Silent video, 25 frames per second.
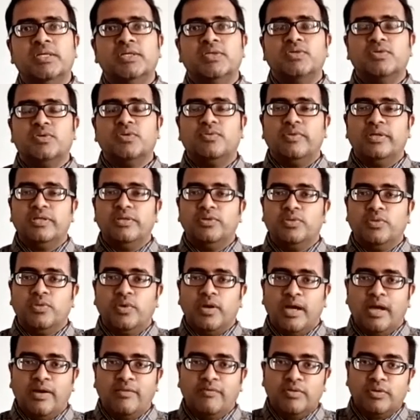So, when you
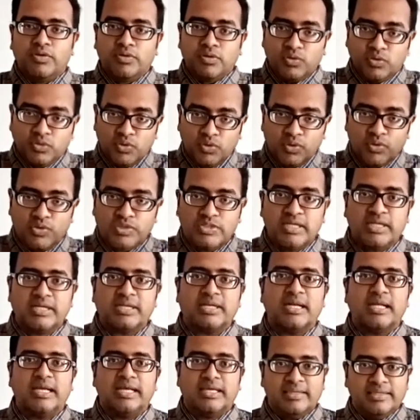have a huge set
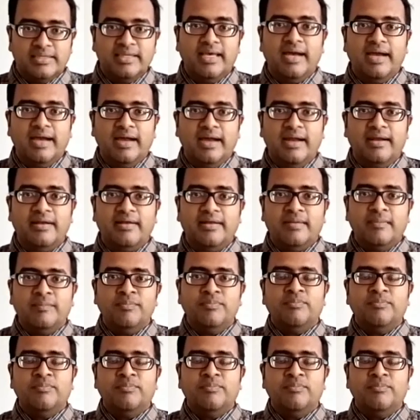like that,